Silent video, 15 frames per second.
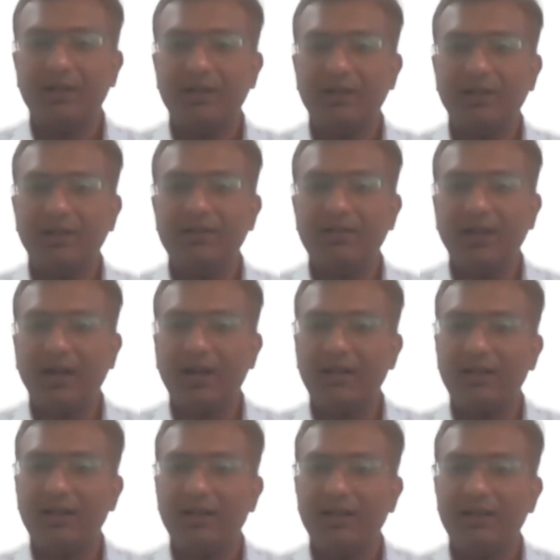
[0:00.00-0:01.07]
These
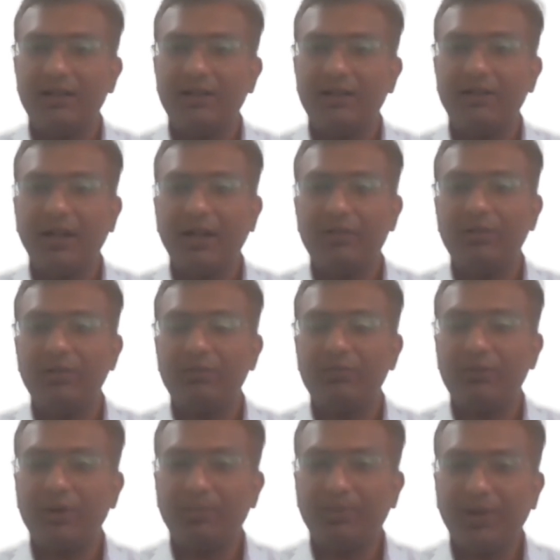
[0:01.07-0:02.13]
are derived
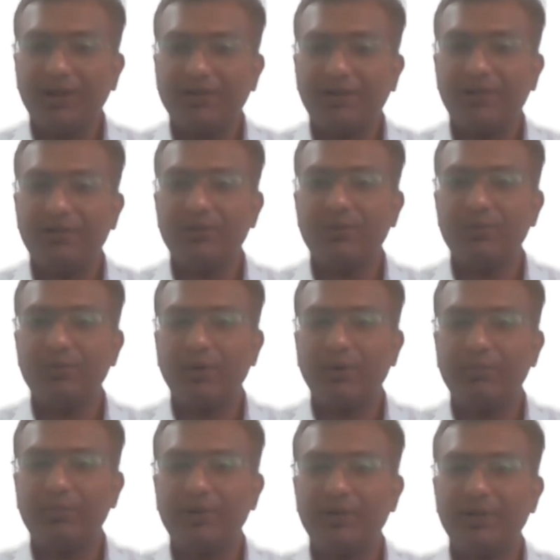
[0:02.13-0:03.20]
from extensive
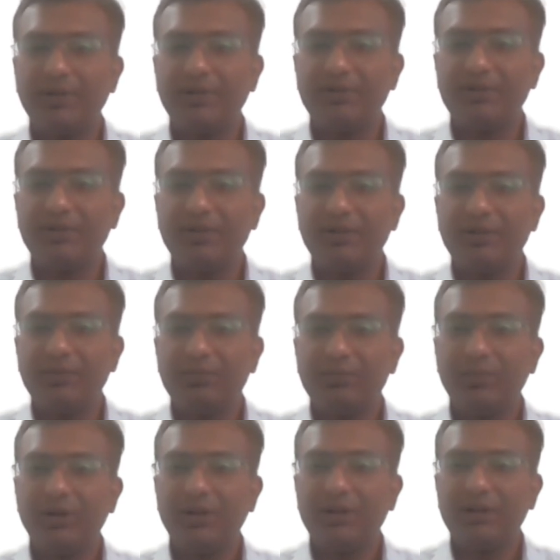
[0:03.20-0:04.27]
properties
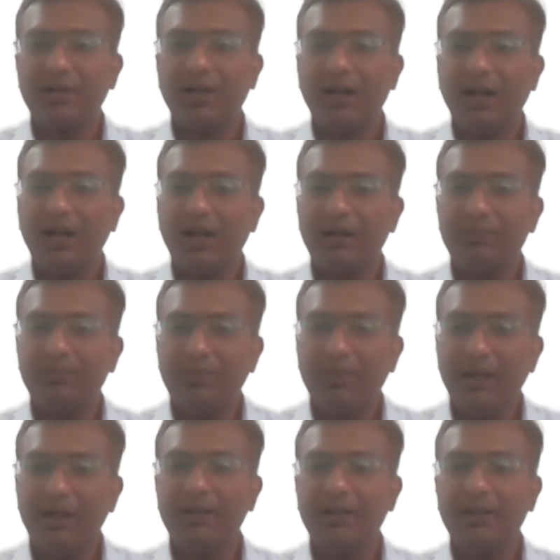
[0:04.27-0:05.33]
but are
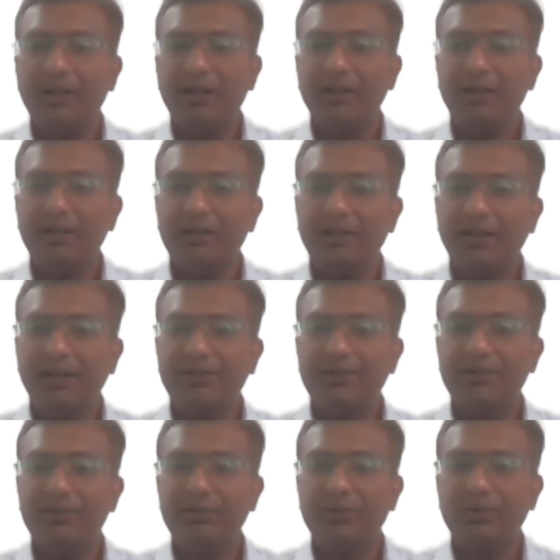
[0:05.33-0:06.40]
made
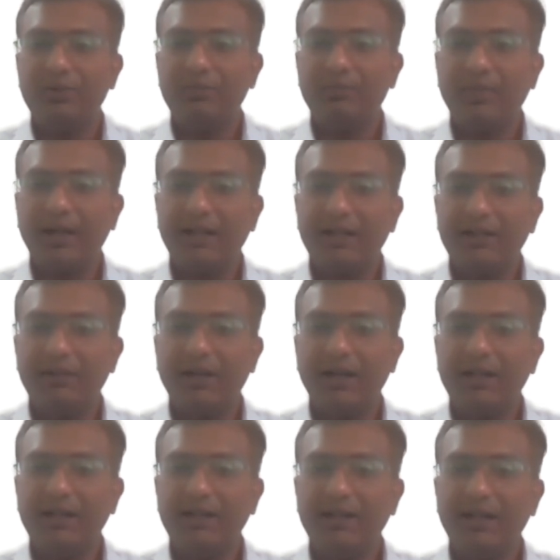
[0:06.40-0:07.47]
intensive by
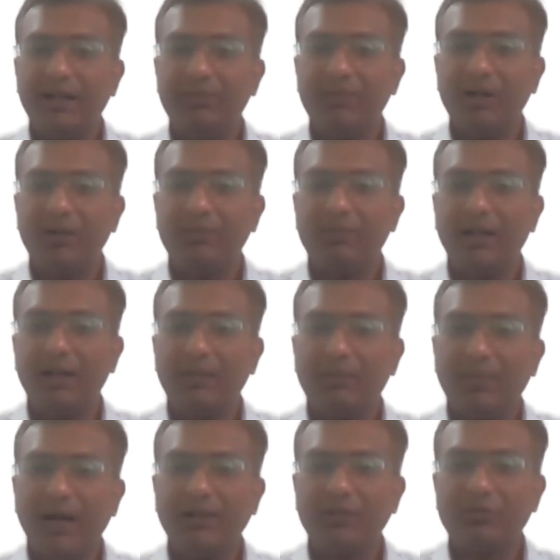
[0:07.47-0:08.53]
dividing them by
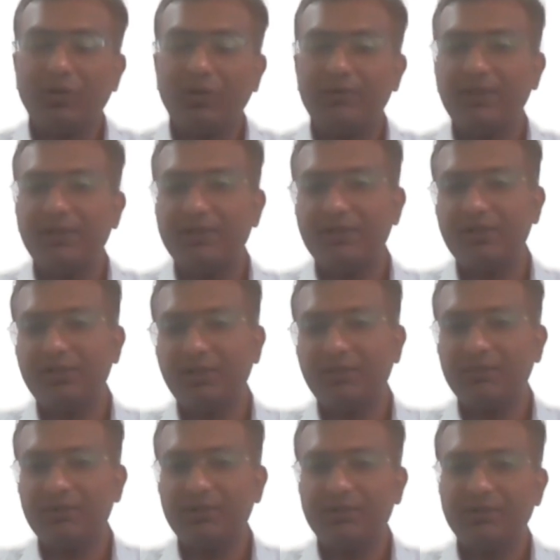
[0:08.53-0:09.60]
the mass of the
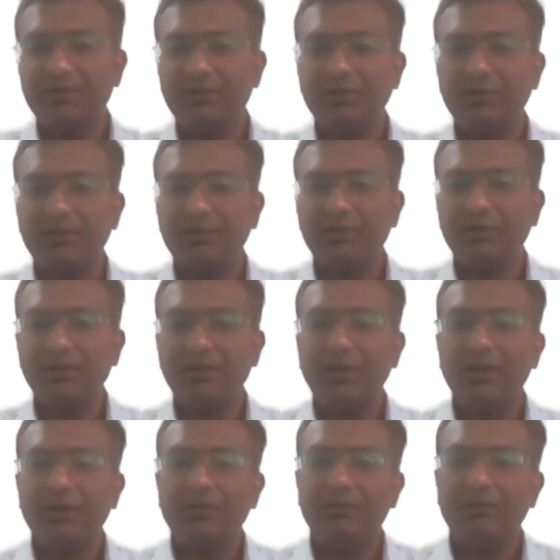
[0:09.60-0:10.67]
systems.
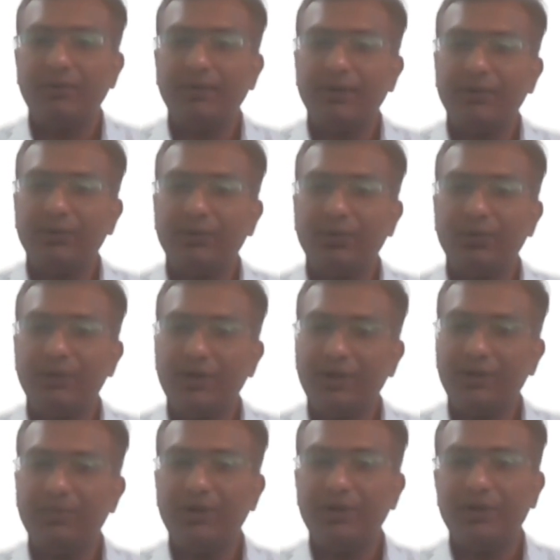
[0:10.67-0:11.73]
We will go
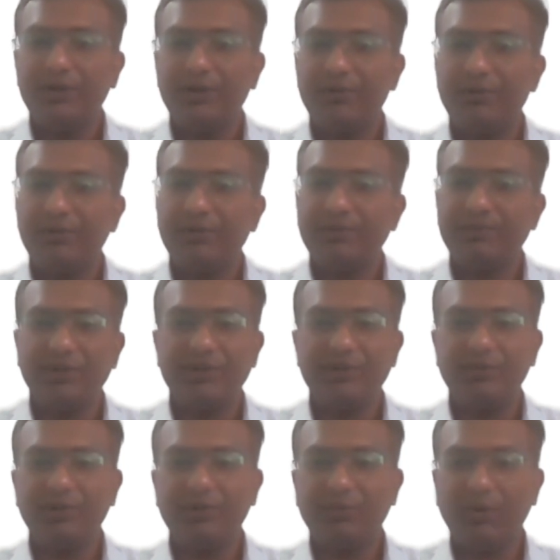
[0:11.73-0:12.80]
deep into the
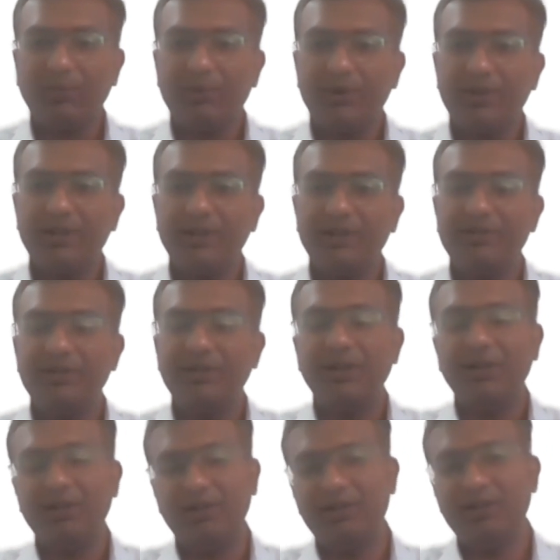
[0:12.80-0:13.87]
specific properties
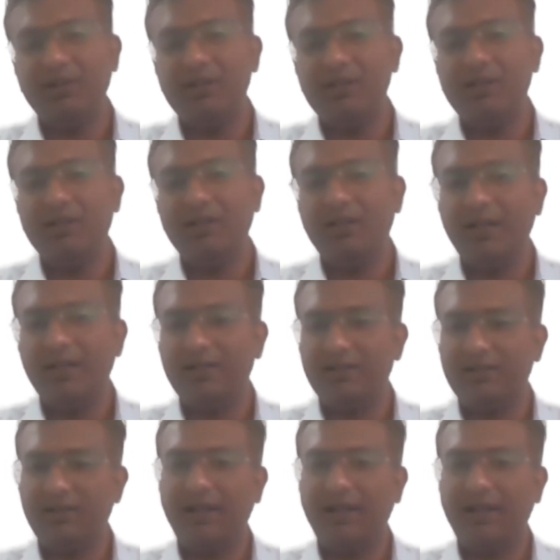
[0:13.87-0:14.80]
in the next